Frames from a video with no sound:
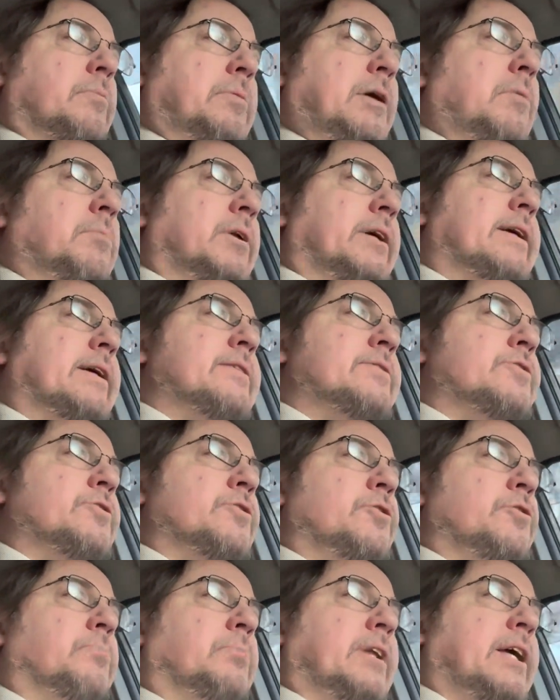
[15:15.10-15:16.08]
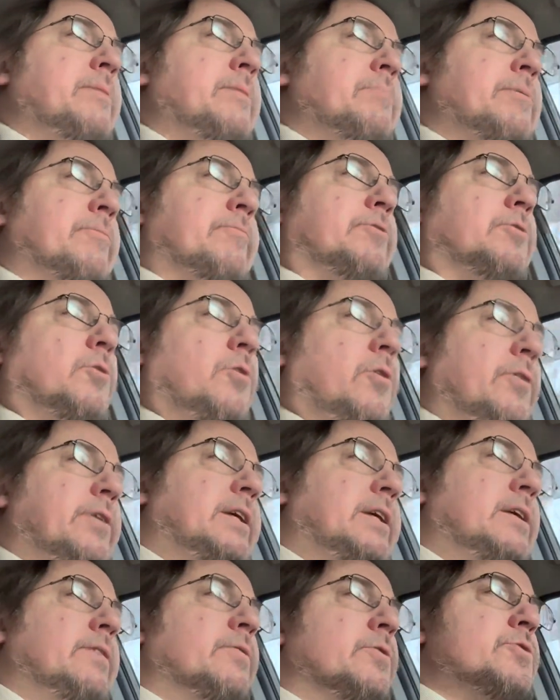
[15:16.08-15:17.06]
Republicans and you blame them for all
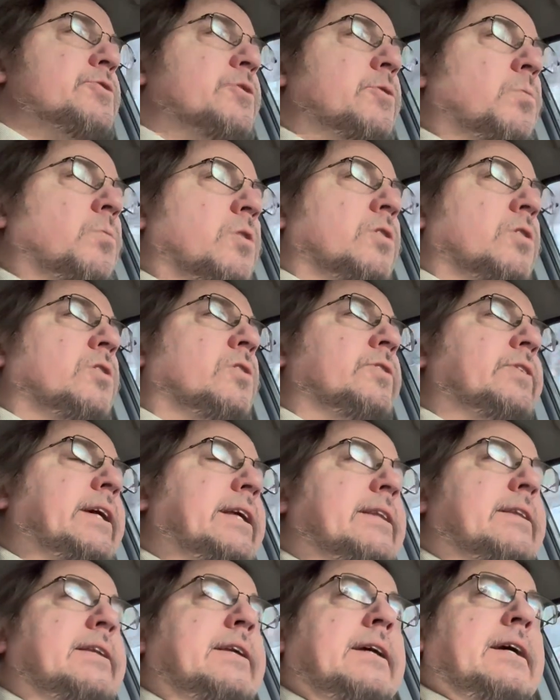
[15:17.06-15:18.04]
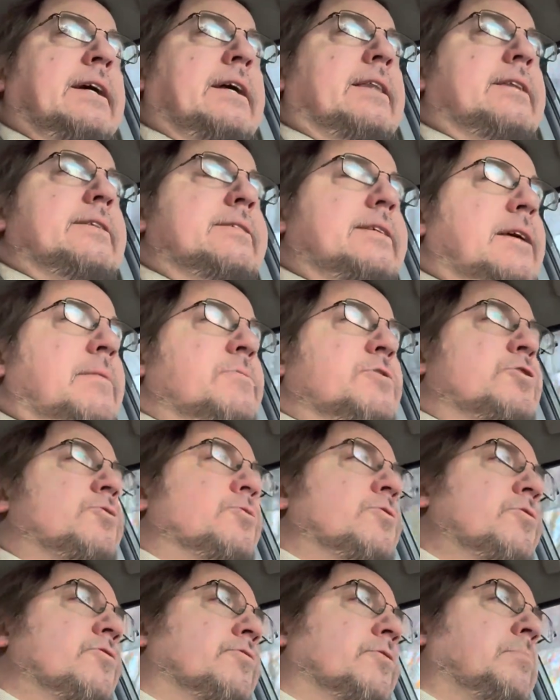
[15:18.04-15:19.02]
the evils in the world, and the same is
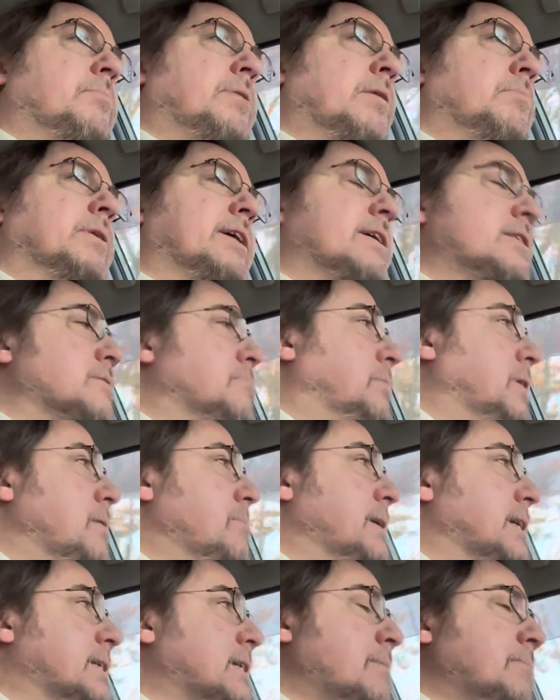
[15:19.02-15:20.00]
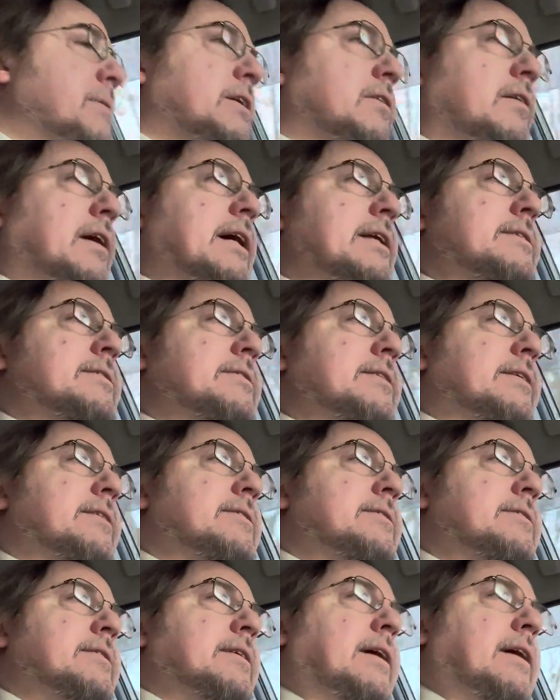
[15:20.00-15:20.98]
true of Republicans blaming Democrats.
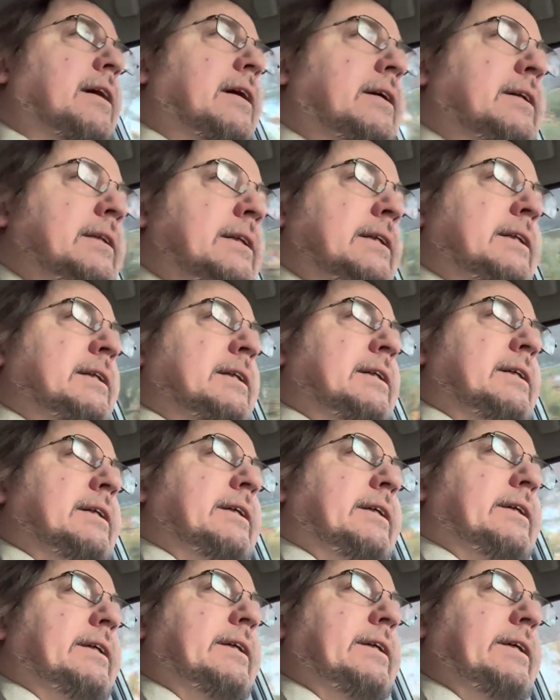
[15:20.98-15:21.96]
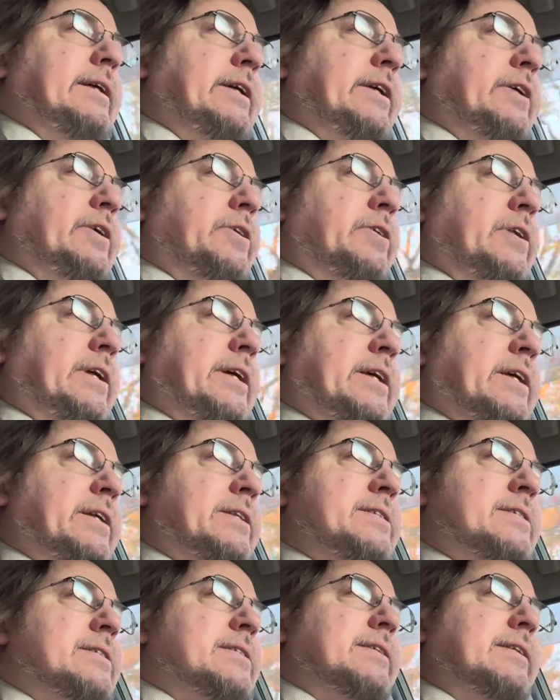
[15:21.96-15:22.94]
It's uh, like
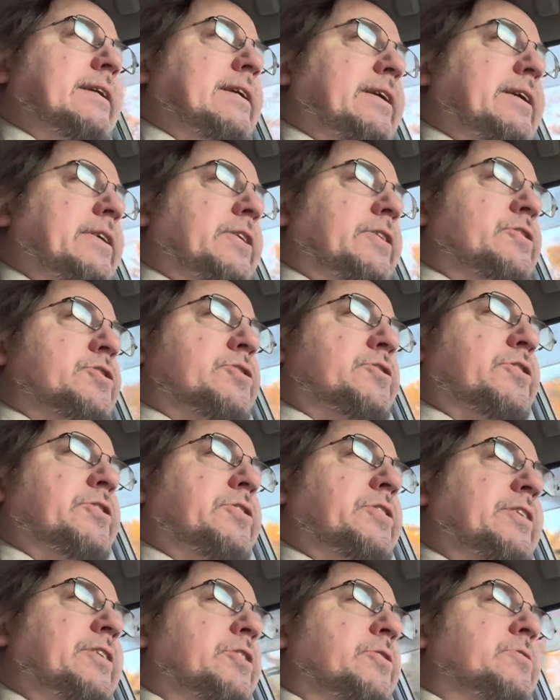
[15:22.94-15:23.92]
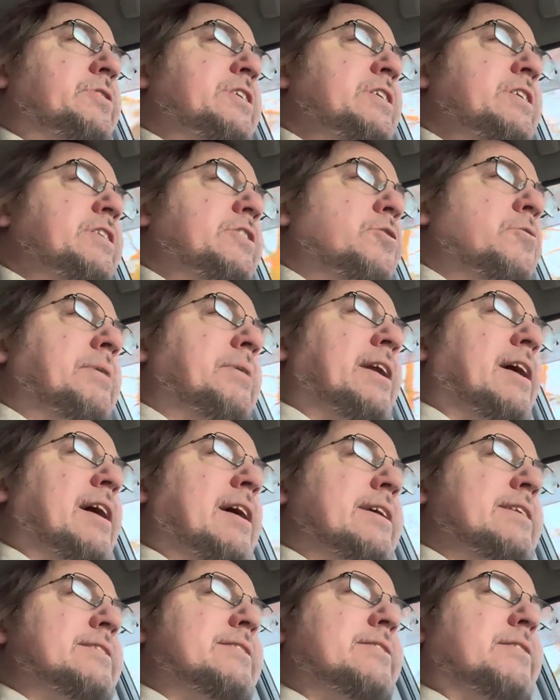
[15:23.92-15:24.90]
it's you just you
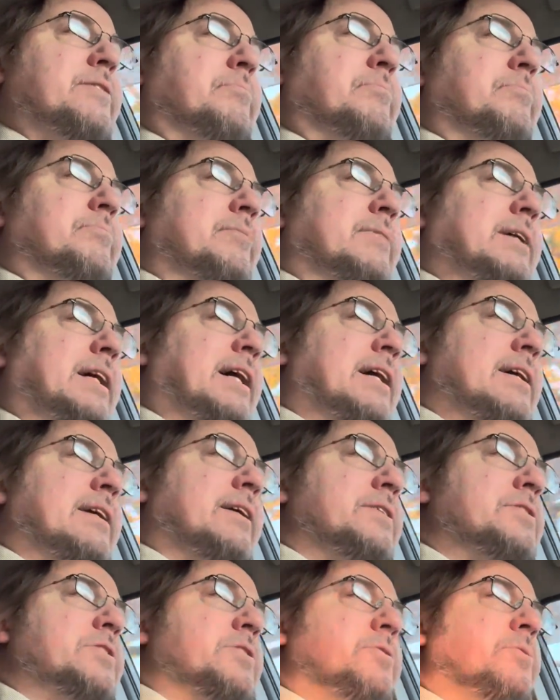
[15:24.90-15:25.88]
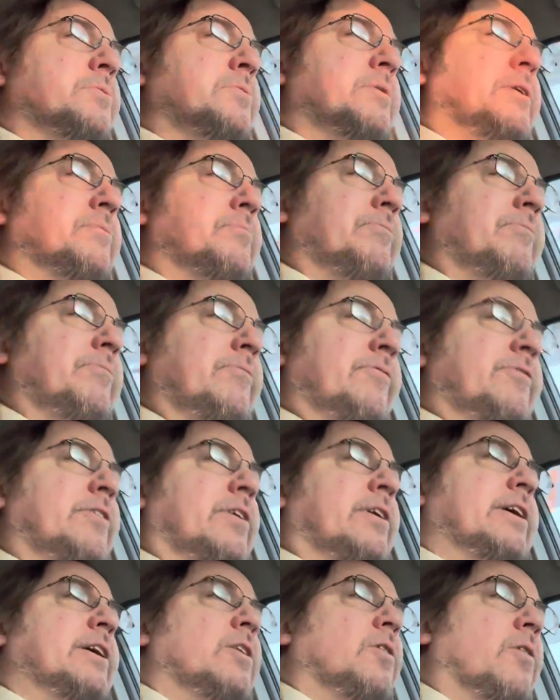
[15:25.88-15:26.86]
dehumanize them uh, to a
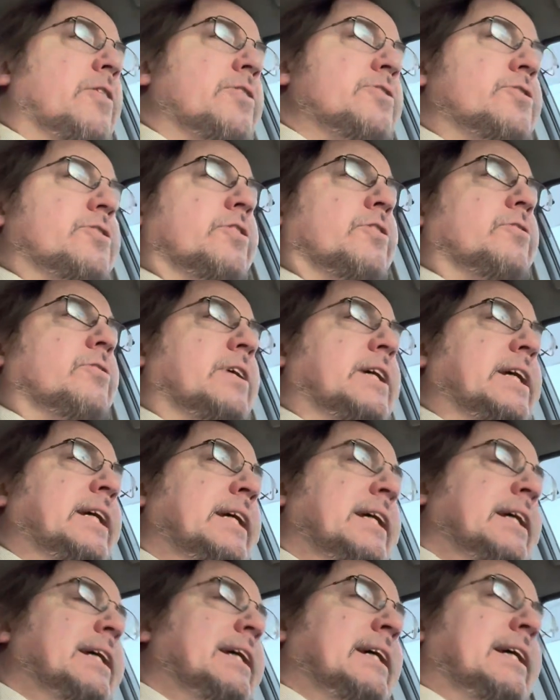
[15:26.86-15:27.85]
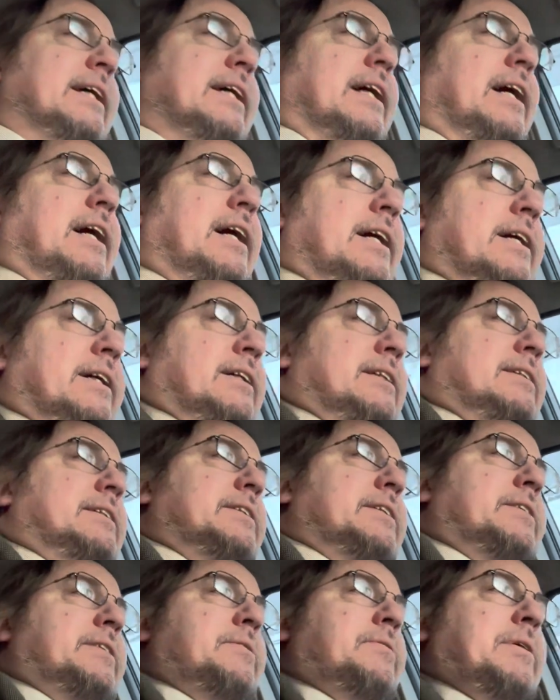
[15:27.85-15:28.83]
very large degree, uh,
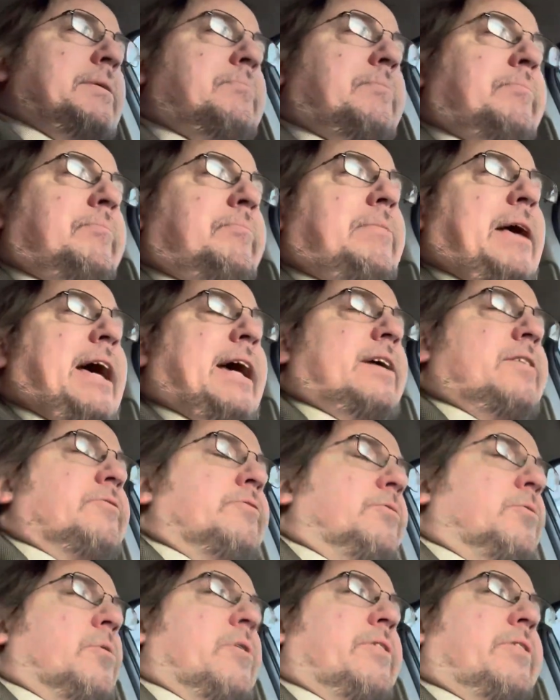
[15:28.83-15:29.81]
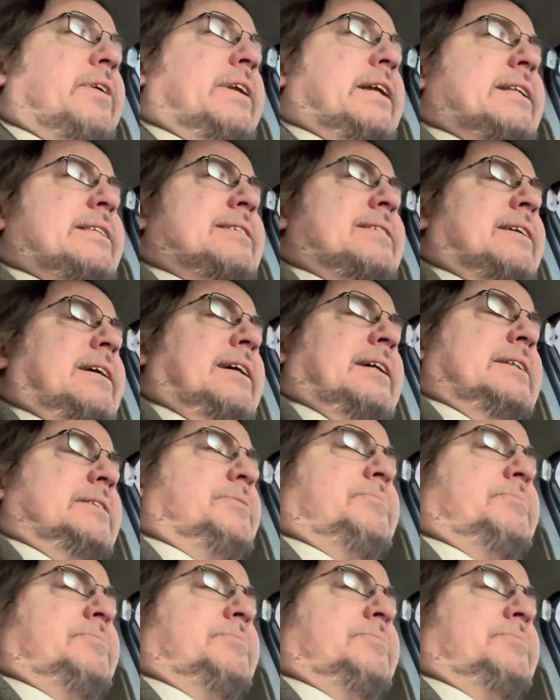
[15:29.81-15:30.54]
back and forth, and it's uh,